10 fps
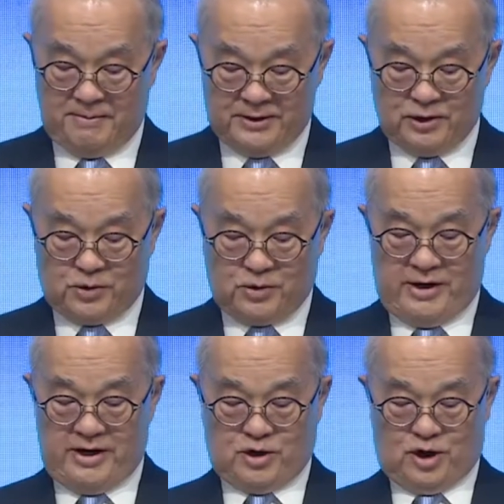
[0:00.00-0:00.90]
But the
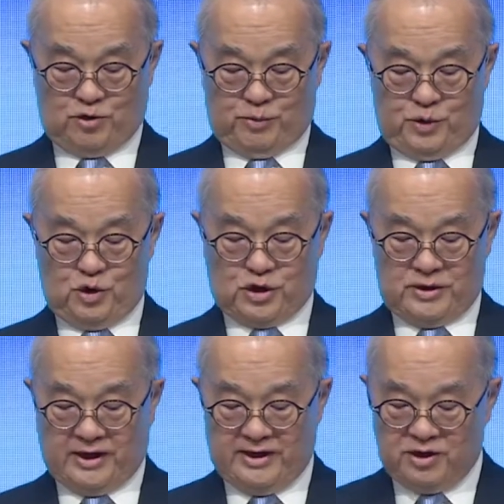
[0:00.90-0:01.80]
great
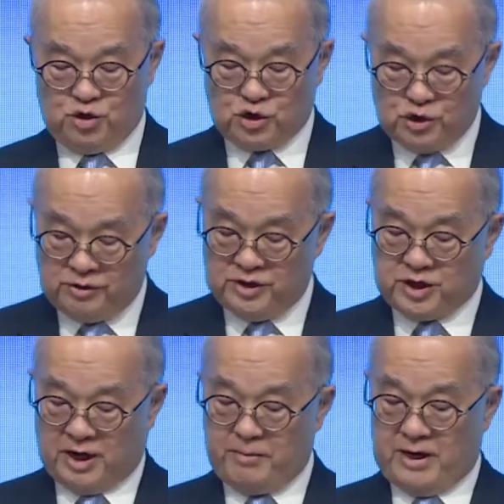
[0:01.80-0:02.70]
contribution that
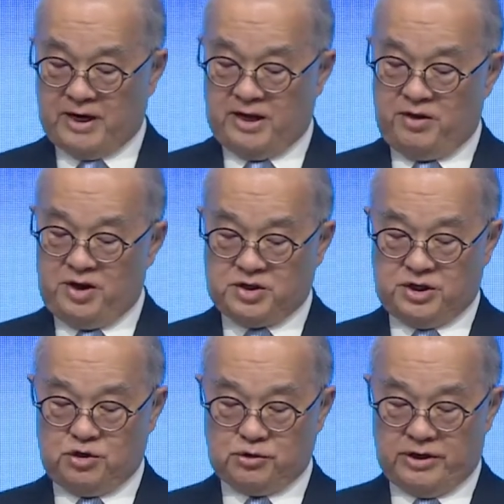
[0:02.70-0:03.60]
insurance can make in
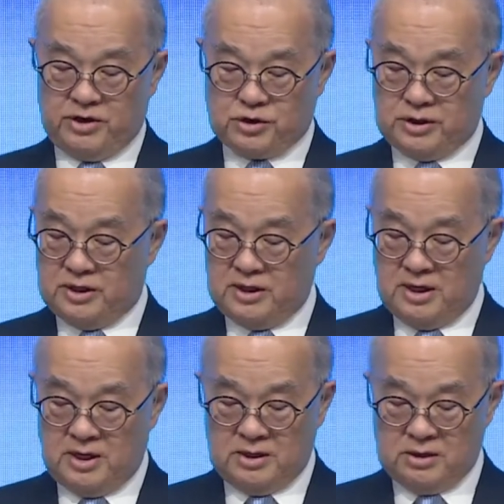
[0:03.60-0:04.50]
this situation
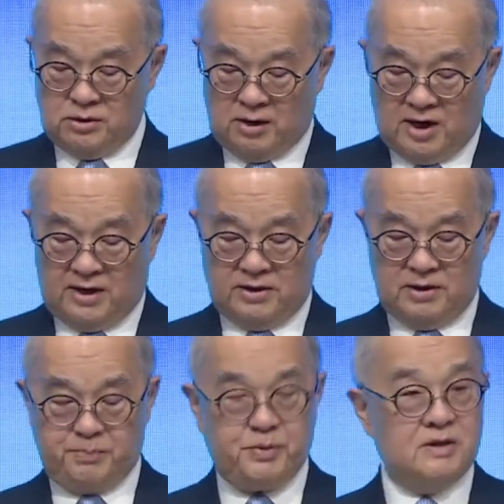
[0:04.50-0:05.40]
to
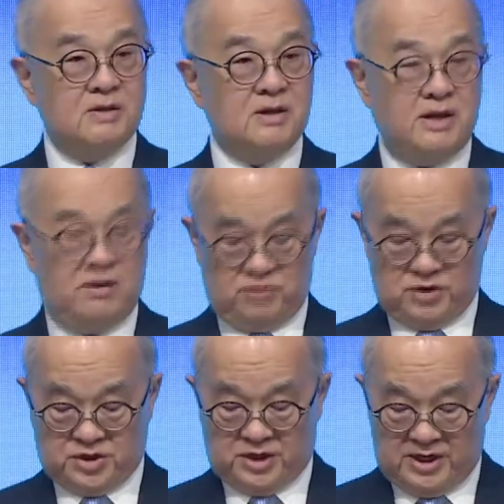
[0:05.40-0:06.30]
underpin a
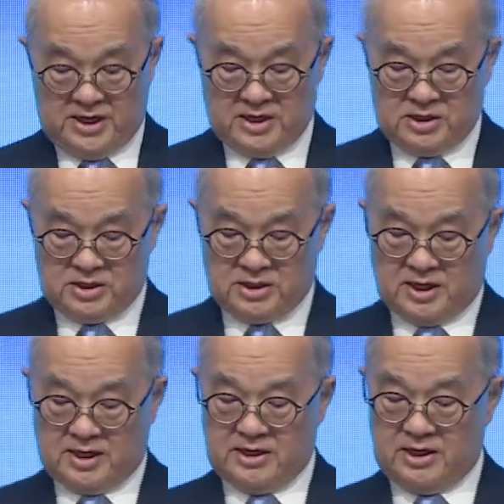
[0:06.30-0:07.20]
resilient
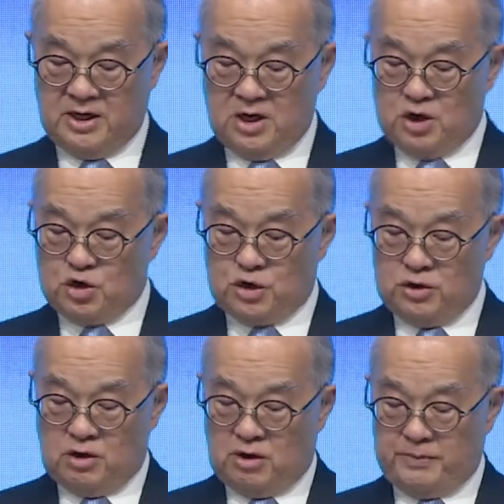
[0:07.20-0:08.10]
society
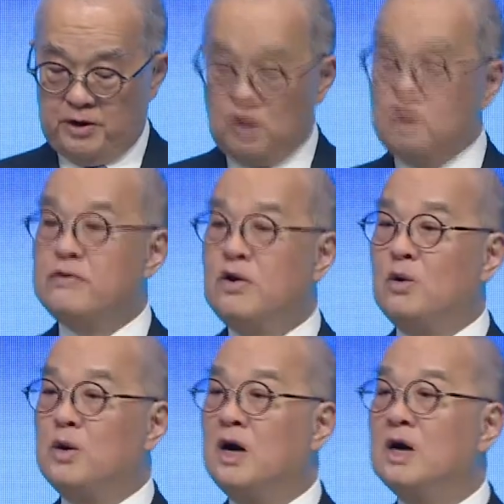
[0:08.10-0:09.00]
should not be
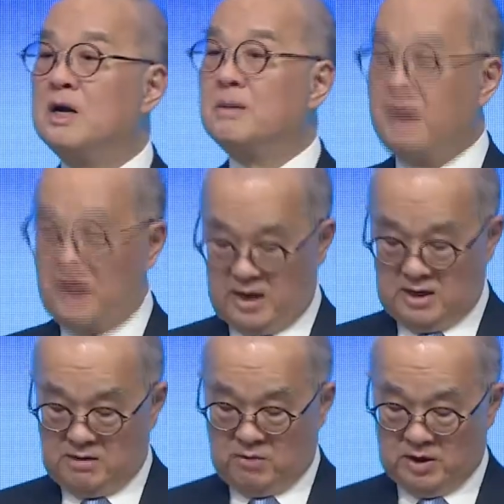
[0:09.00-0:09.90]
overlooked by
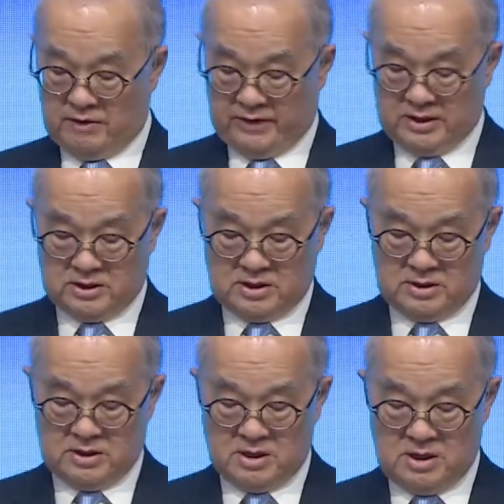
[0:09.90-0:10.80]
any one of
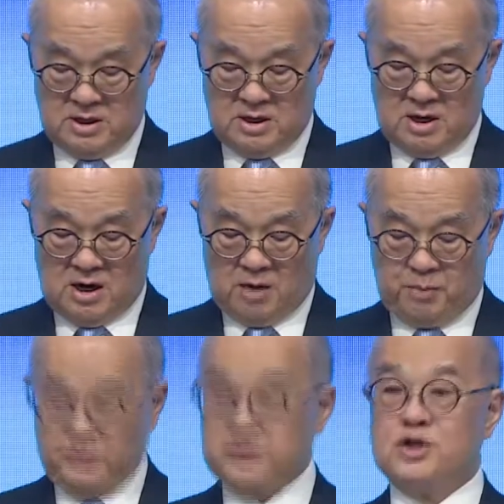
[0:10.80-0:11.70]
us.
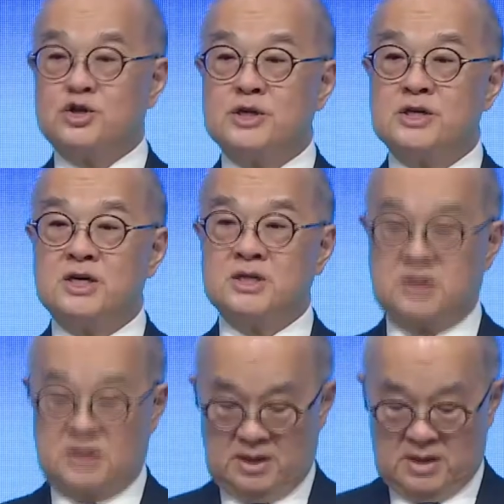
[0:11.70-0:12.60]
Our
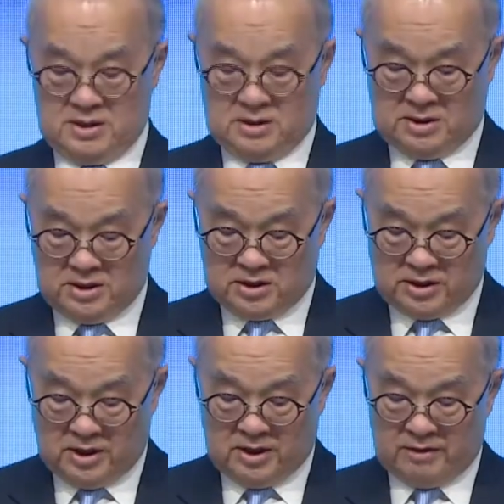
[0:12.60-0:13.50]
practitioners
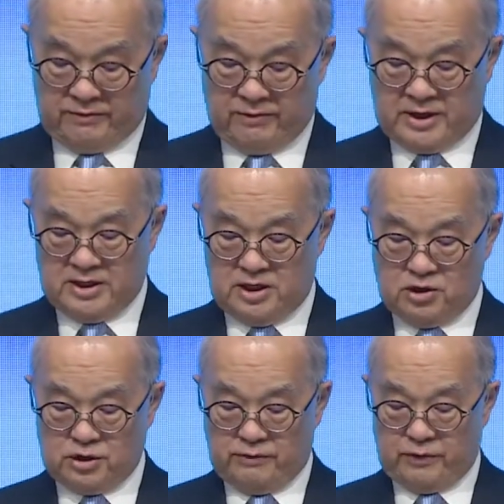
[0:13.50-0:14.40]
deserve
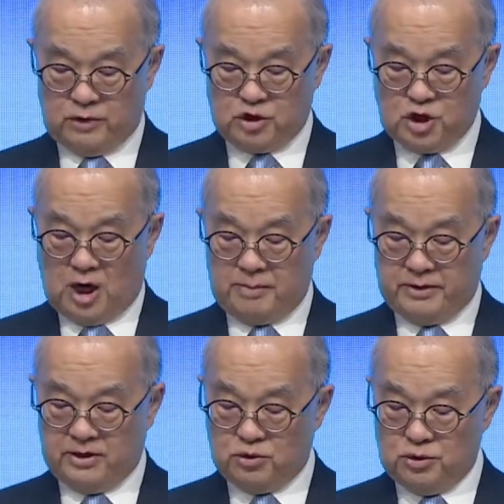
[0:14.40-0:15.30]
recognition for the
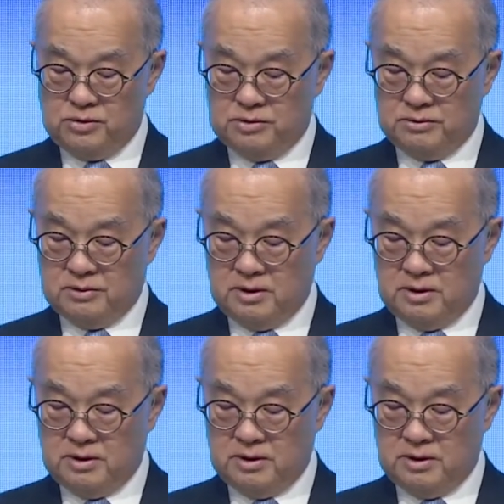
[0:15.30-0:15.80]
job they do.